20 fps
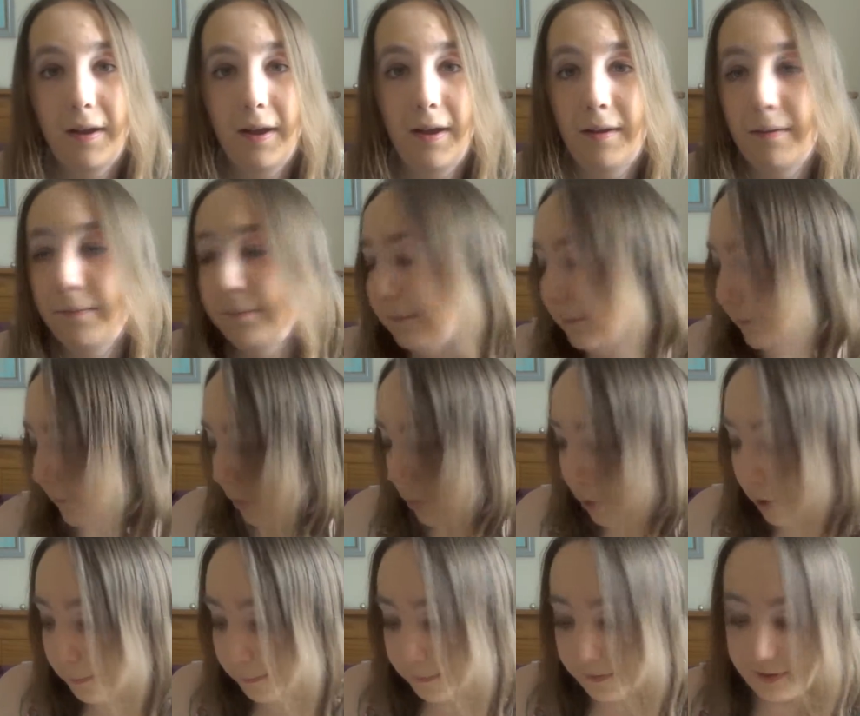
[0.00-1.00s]

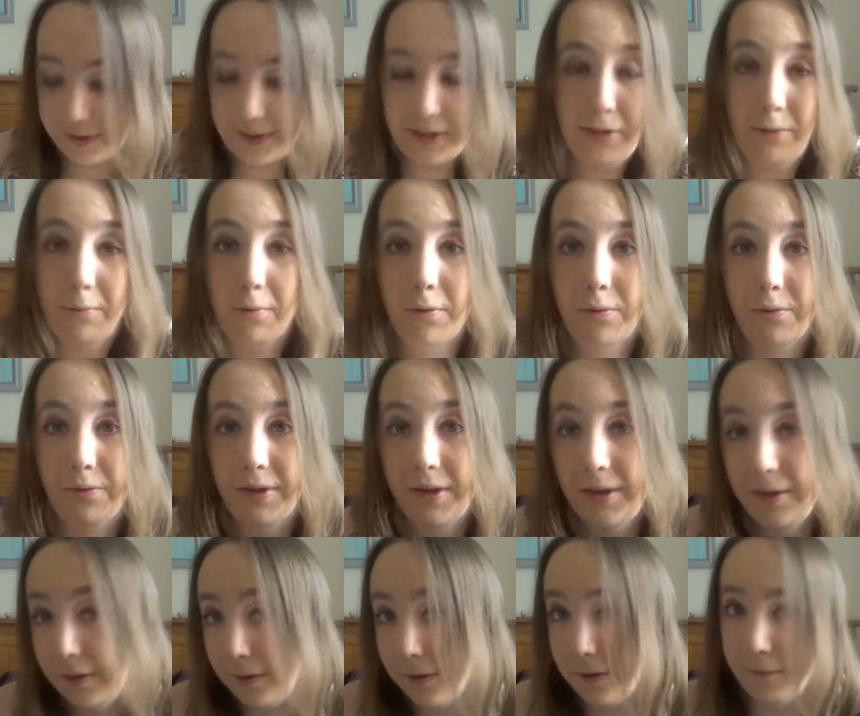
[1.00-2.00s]
no particular
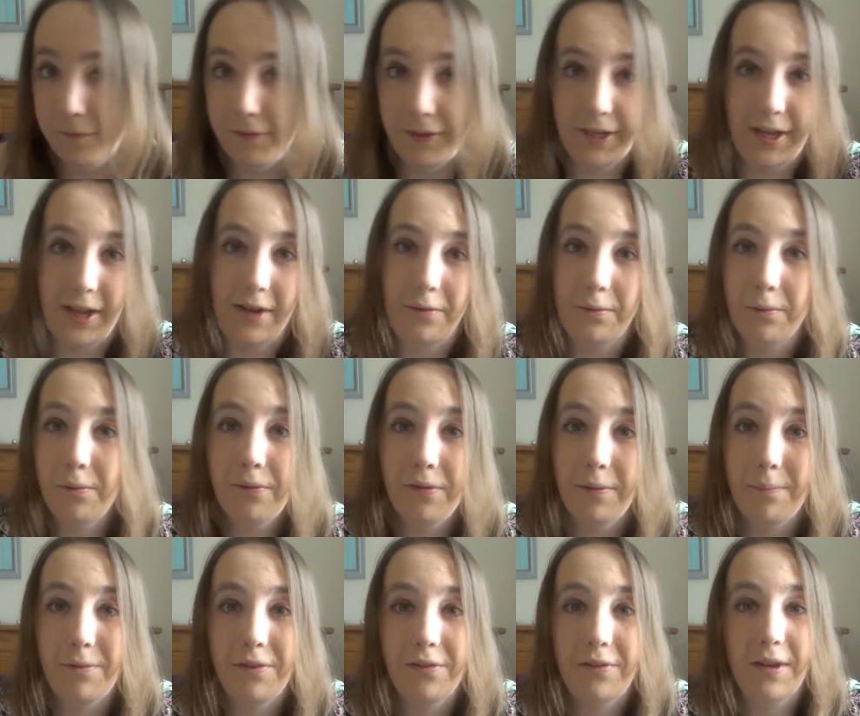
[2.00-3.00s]
order of the candles,
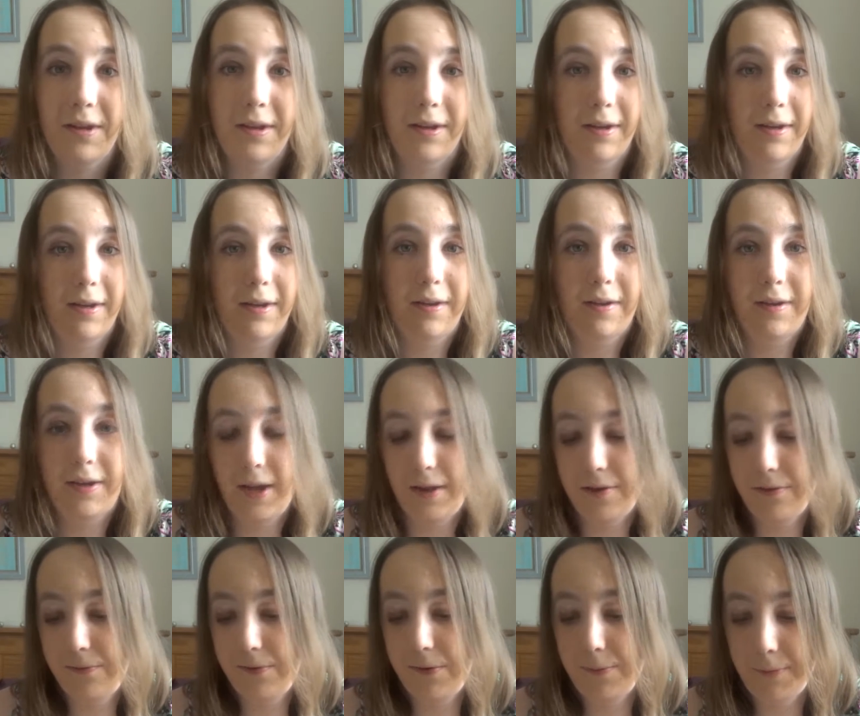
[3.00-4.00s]
I'm just gonna
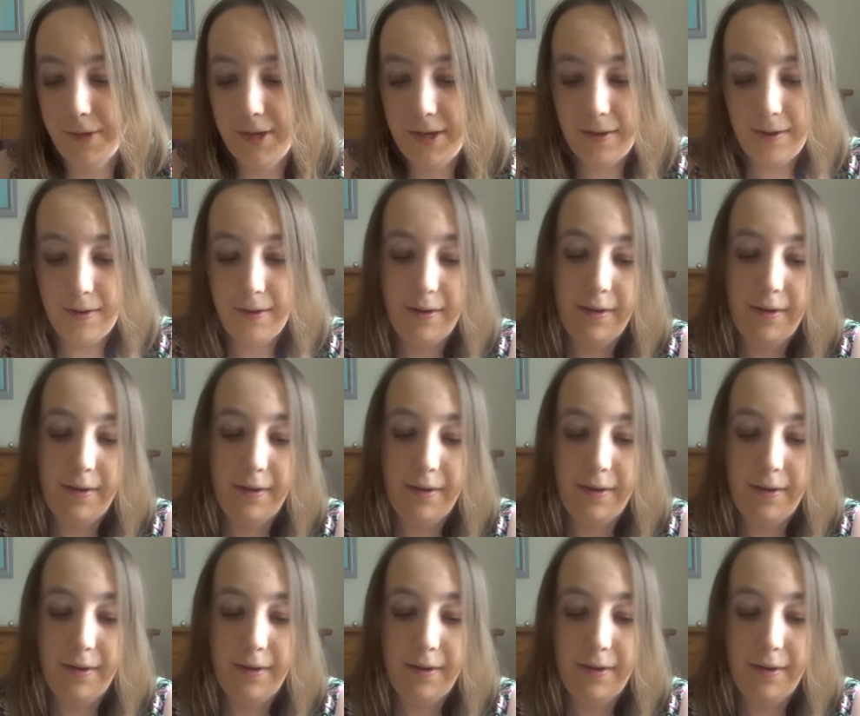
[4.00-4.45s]
get to it.